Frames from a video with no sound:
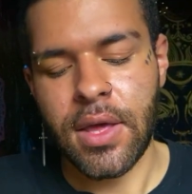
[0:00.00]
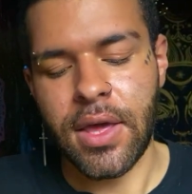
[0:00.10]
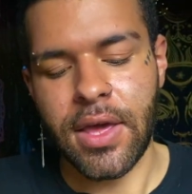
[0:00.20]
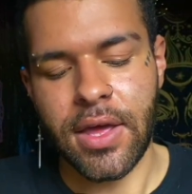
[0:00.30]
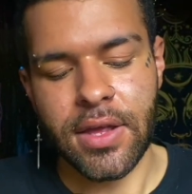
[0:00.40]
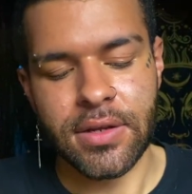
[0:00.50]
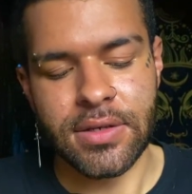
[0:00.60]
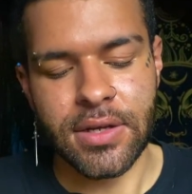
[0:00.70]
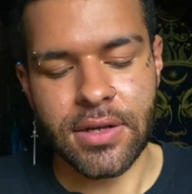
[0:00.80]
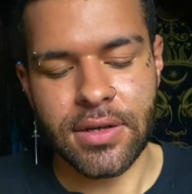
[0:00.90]
And
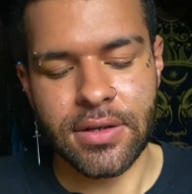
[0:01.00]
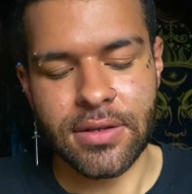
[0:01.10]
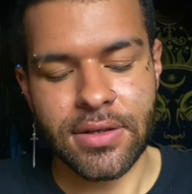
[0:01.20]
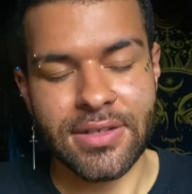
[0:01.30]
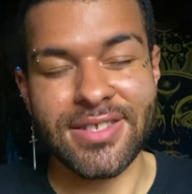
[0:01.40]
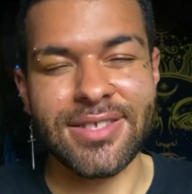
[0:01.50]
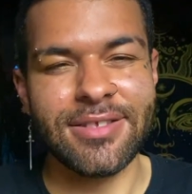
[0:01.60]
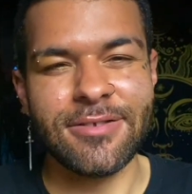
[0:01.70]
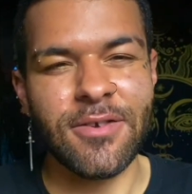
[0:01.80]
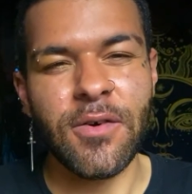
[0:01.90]
uh, it's
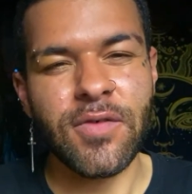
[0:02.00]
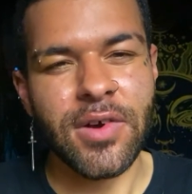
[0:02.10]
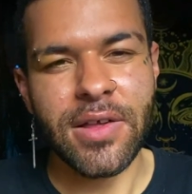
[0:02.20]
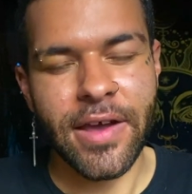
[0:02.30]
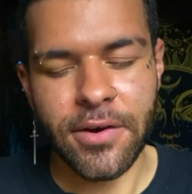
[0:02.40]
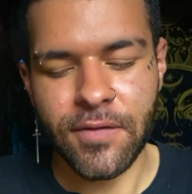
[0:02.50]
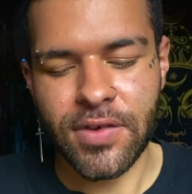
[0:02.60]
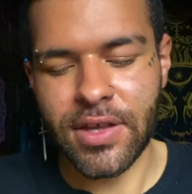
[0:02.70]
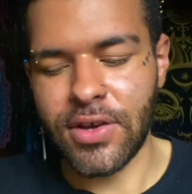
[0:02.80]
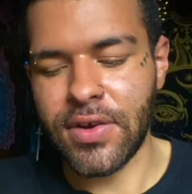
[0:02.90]
overall, I don't feel
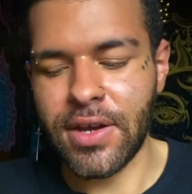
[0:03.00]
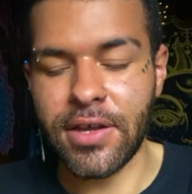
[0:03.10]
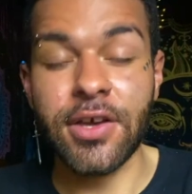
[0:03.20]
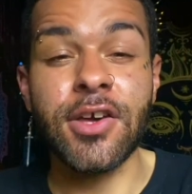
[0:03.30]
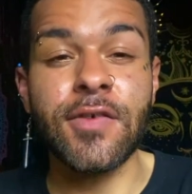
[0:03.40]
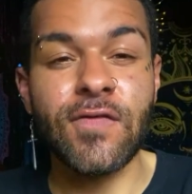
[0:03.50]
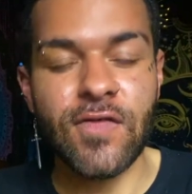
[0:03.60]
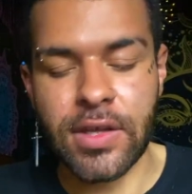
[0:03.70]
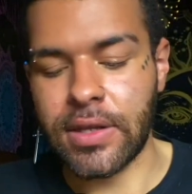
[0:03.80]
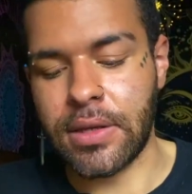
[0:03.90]
like you're getting a good
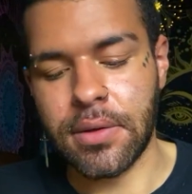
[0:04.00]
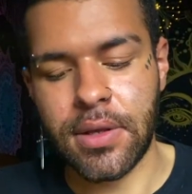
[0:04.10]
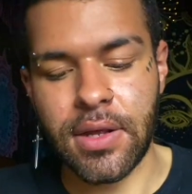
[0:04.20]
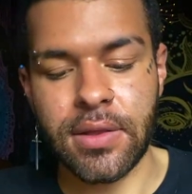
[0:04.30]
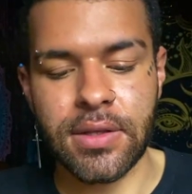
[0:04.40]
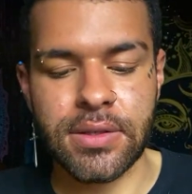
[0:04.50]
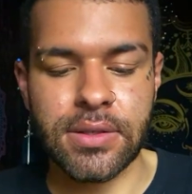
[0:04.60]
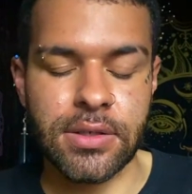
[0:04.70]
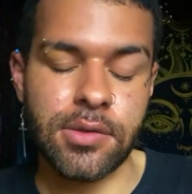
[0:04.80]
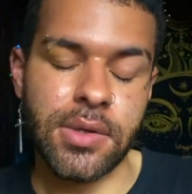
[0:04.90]
feeling in this
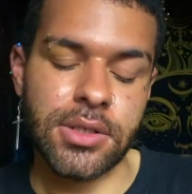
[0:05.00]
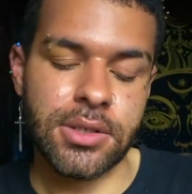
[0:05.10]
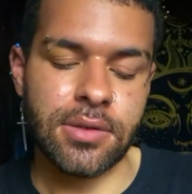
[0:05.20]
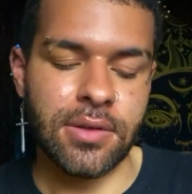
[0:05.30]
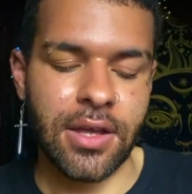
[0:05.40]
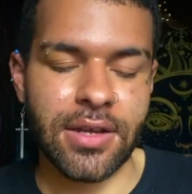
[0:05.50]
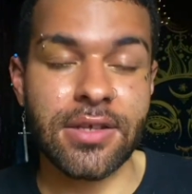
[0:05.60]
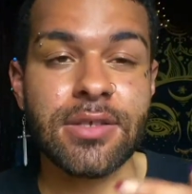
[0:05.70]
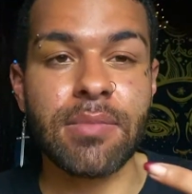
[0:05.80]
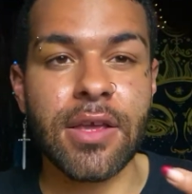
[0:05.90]
situation. Like it
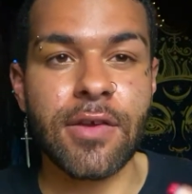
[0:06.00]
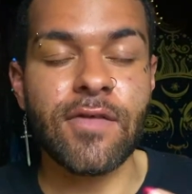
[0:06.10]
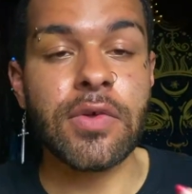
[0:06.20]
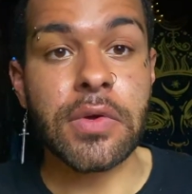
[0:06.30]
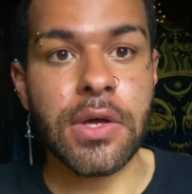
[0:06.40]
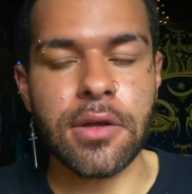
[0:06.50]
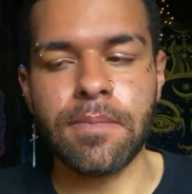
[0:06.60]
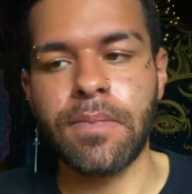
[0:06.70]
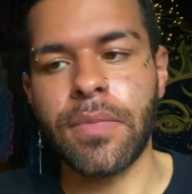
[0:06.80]
doesn't make you feel good.